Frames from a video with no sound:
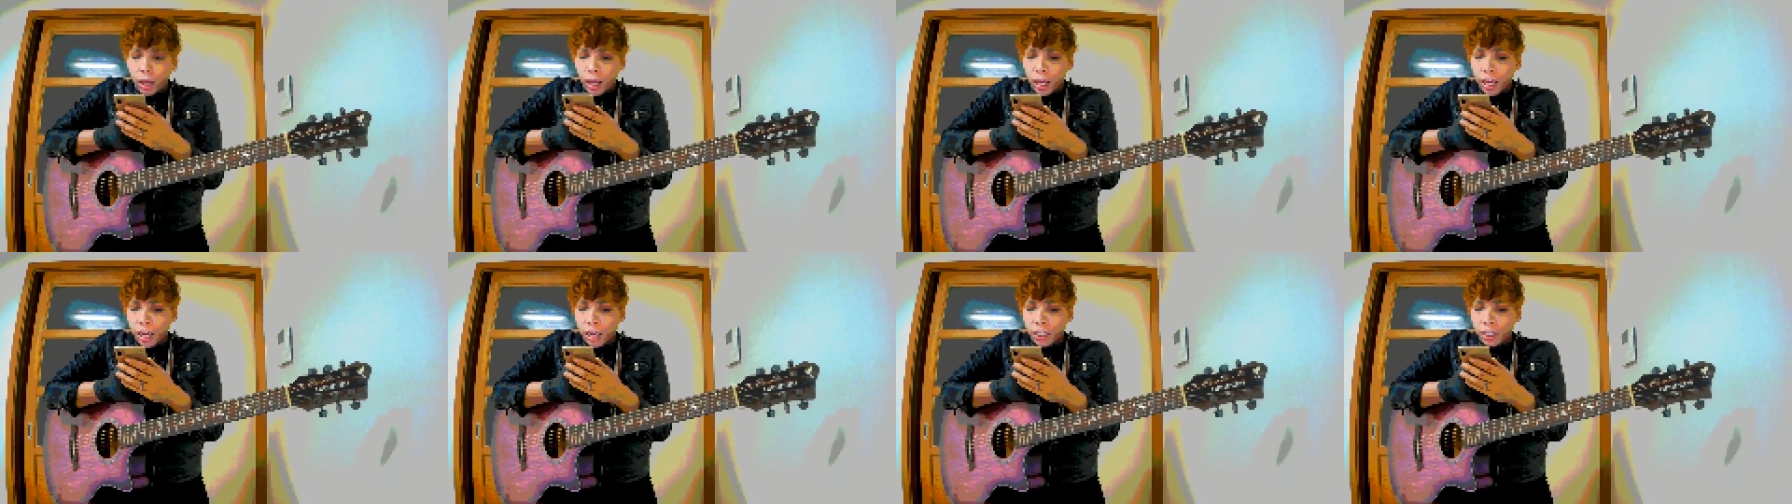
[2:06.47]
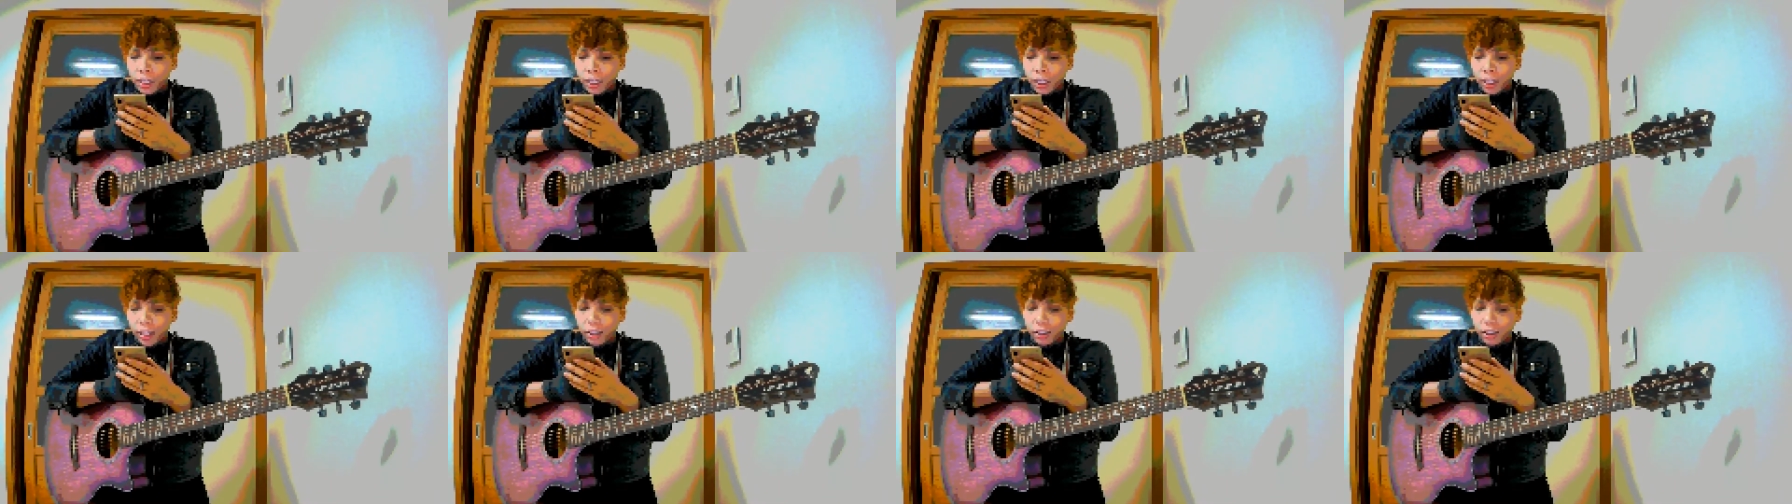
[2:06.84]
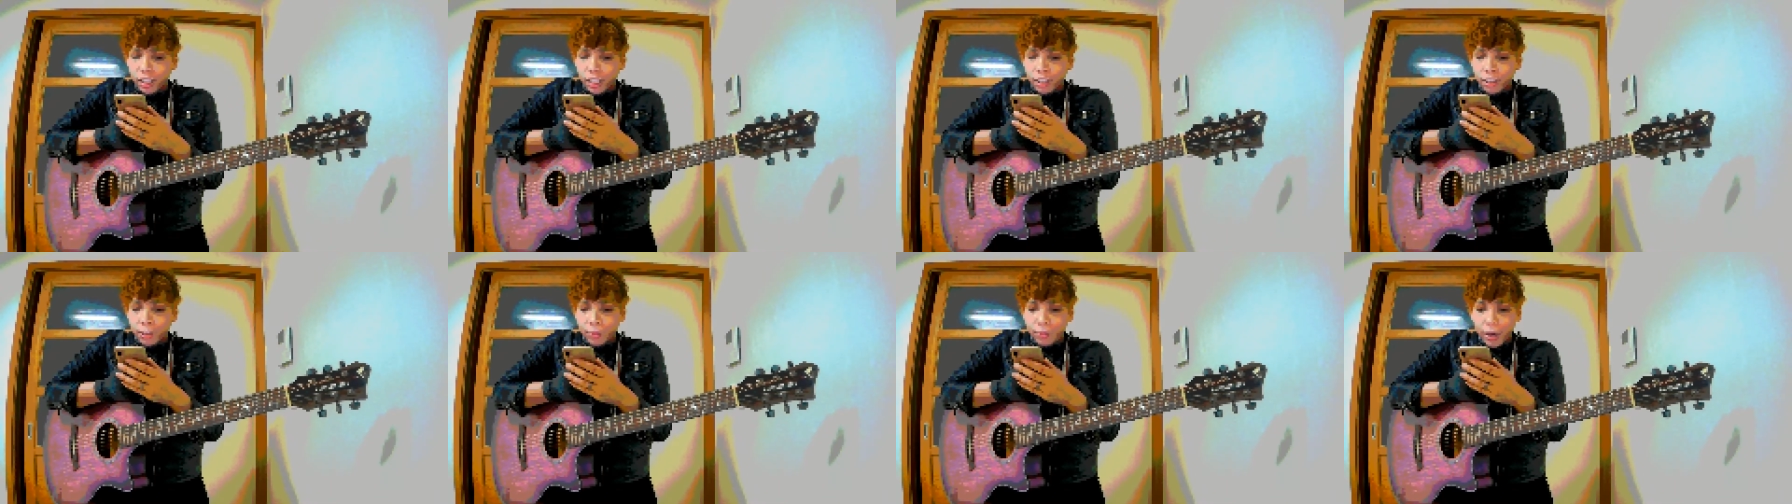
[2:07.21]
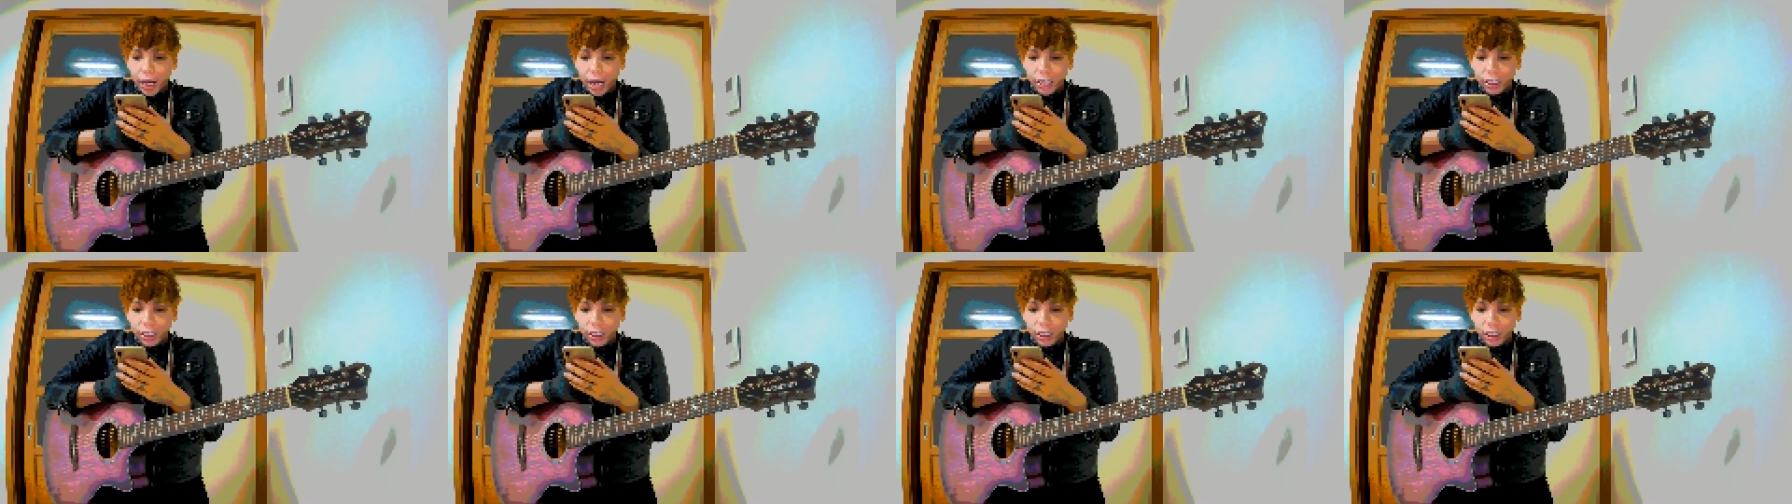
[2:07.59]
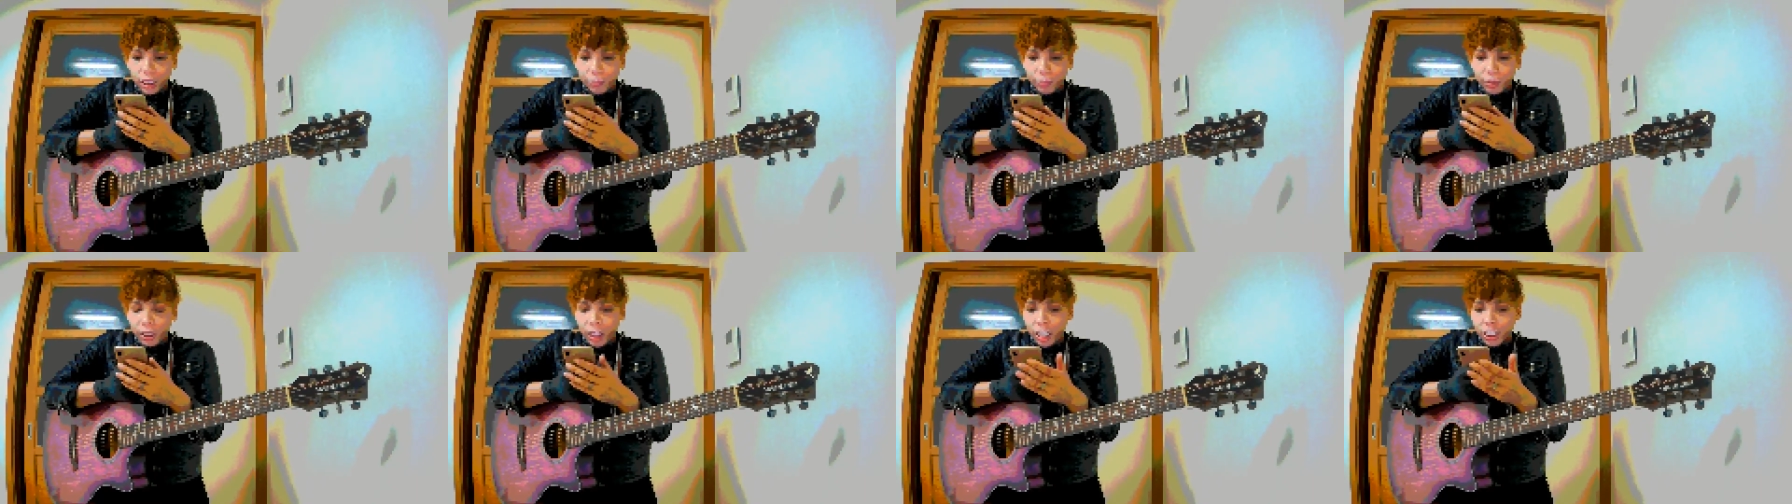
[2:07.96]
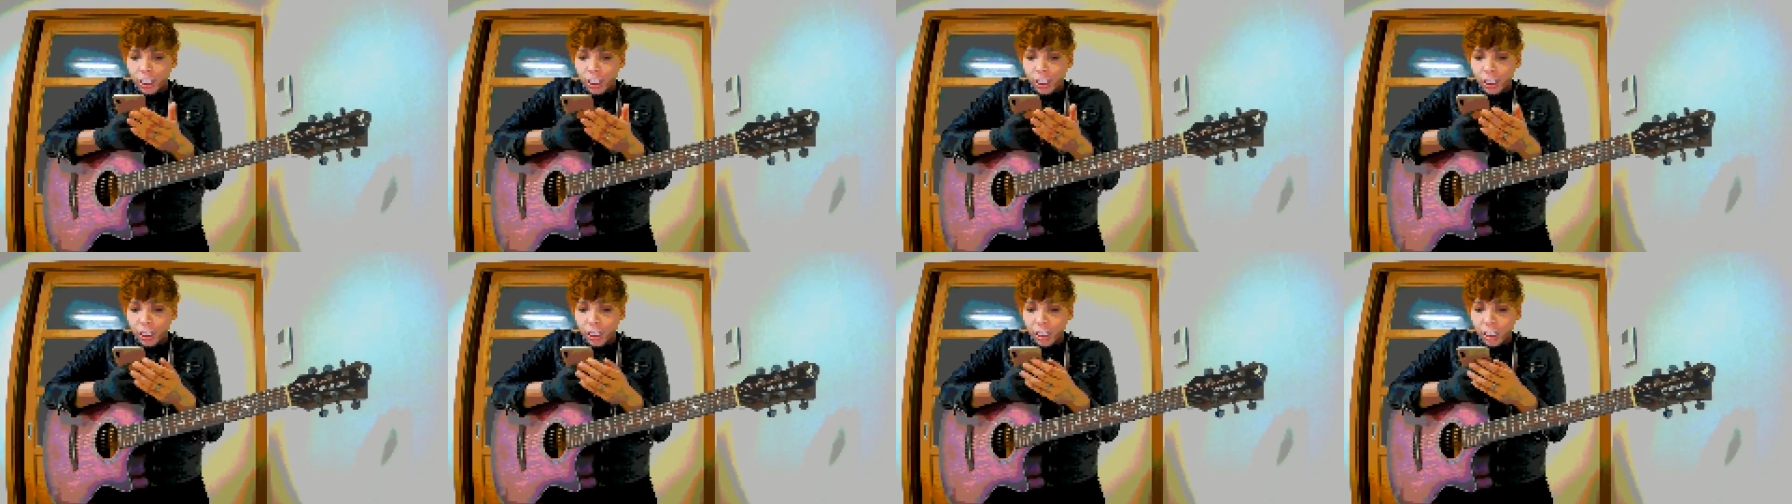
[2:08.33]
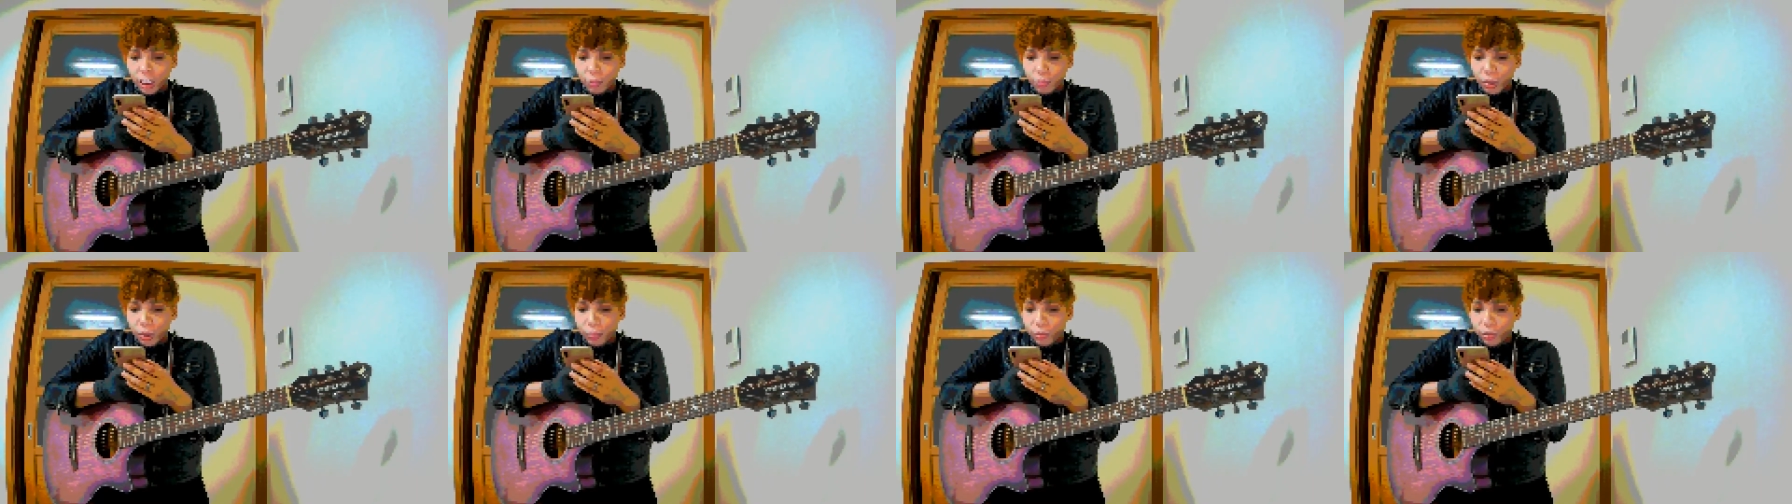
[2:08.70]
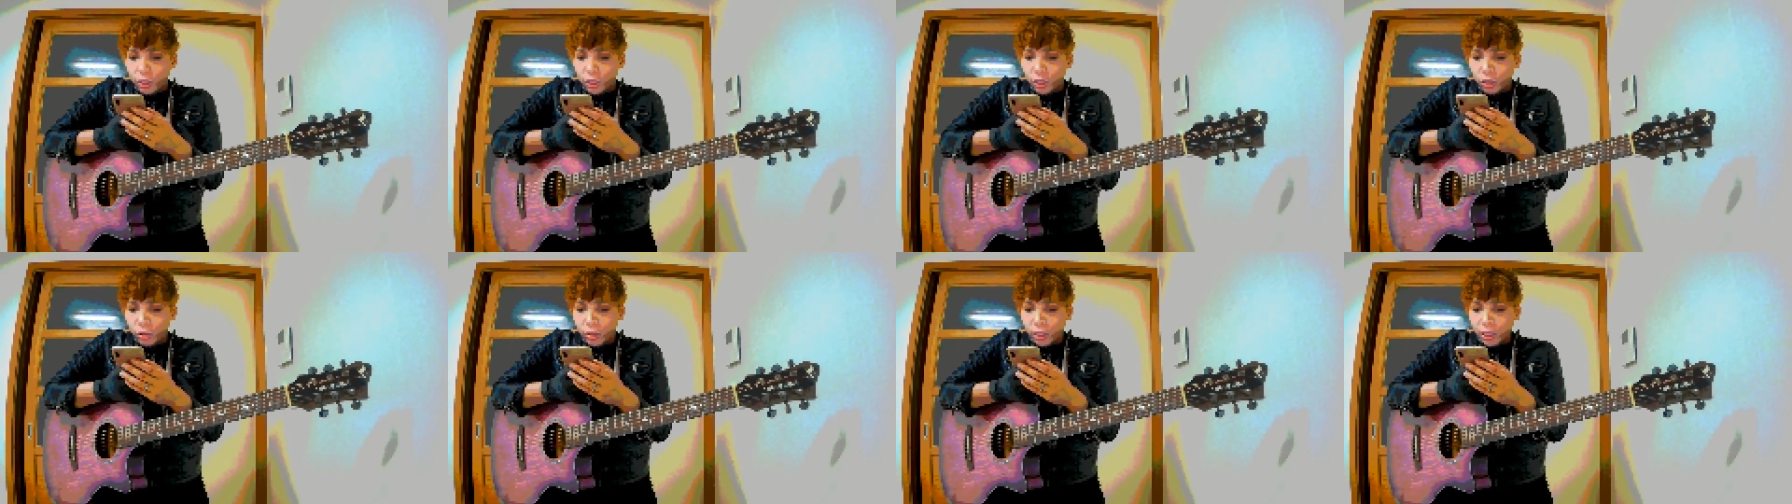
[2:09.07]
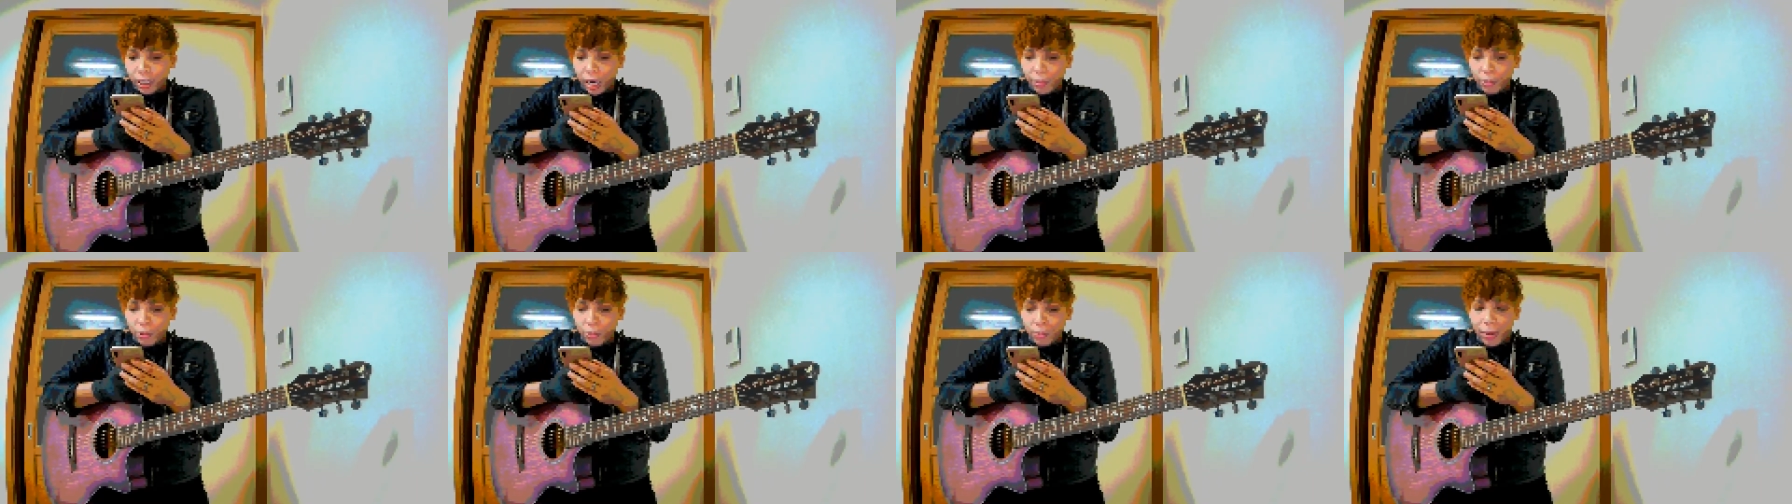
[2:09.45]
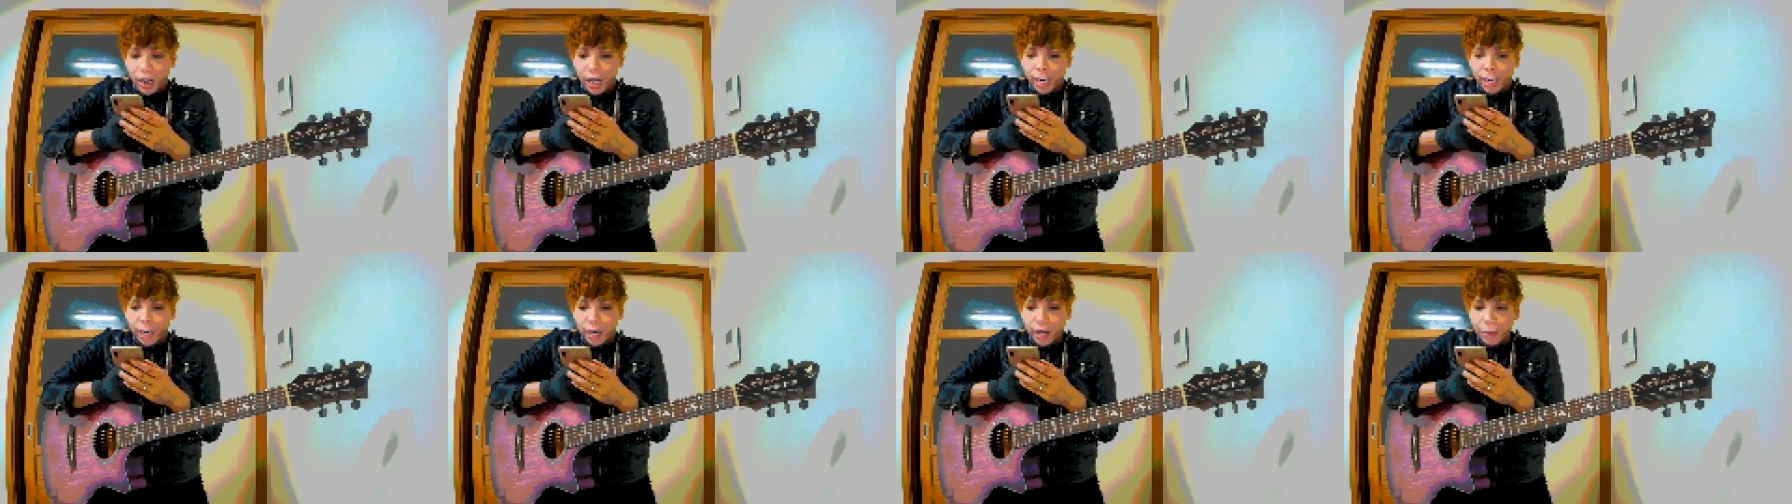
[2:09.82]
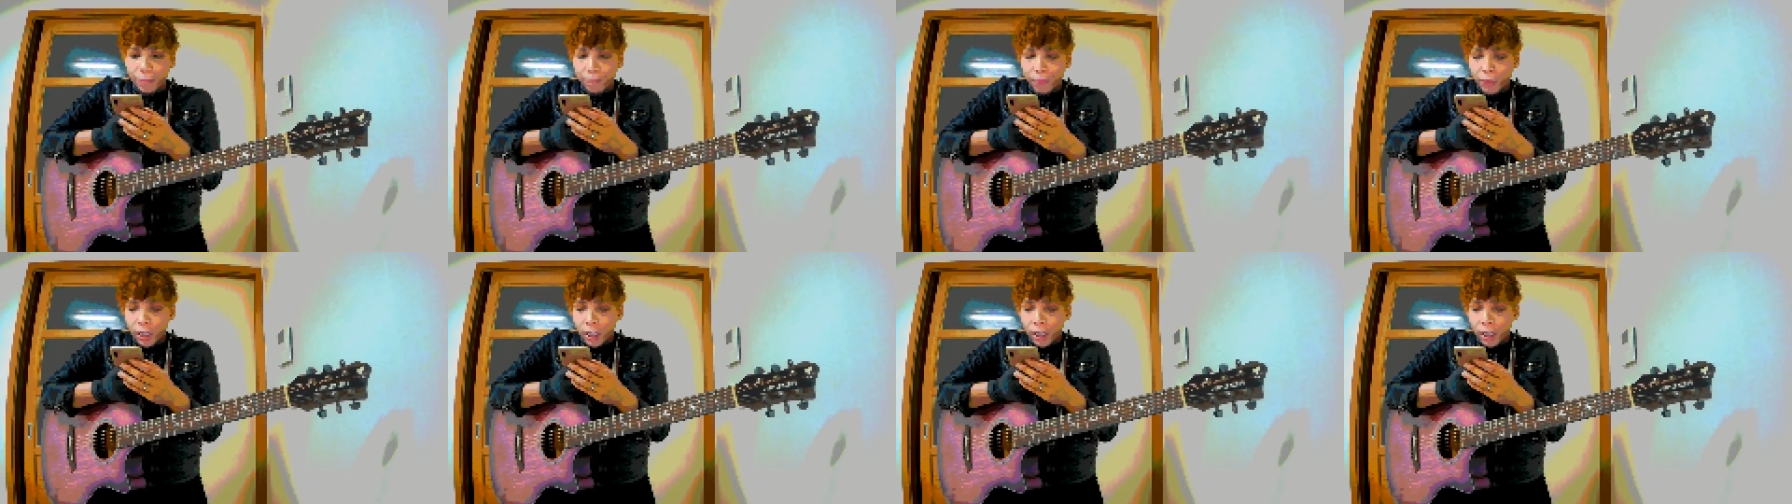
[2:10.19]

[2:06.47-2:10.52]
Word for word: and egotism as it is potentially leads people into a type of mania,